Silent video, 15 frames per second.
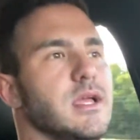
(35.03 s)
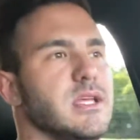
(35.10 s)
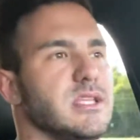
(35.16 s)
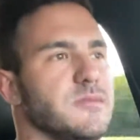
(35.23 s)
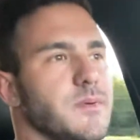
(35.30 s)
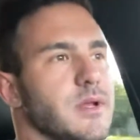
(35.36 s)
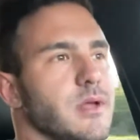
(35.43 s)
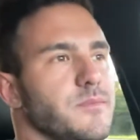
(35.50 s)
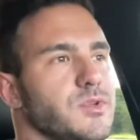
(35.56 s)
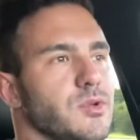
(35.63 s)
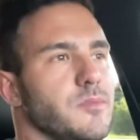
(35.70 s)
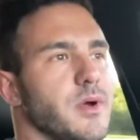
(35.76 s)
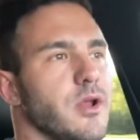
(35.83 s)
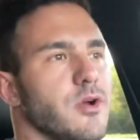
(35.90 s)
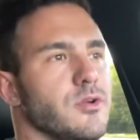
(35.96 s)
He's been up to
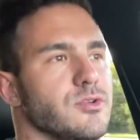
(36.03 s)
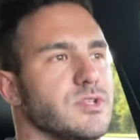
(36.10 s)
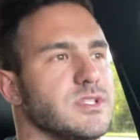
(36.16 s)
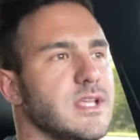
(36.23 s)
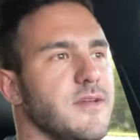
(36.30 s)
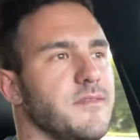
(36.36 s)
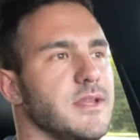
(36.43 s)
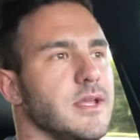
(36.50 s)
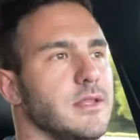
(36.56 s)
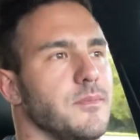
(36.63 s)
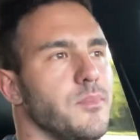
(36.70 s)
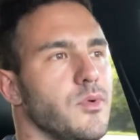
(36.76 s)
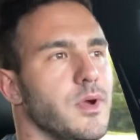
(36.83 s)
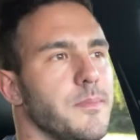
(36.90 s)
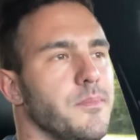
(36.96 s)
about 170 at the
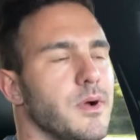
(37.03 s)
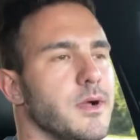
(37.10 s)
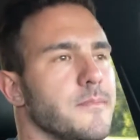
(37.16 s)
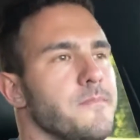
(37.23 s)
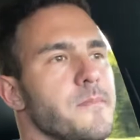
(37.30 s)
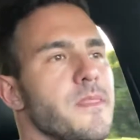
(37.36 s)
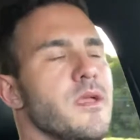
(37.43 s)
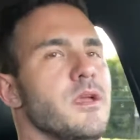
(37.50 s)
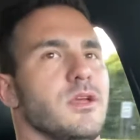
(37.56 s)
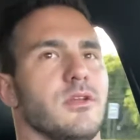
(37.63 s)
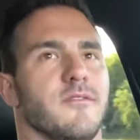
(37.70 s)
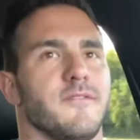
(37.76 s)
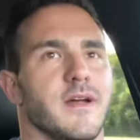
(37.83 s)
point, but you know,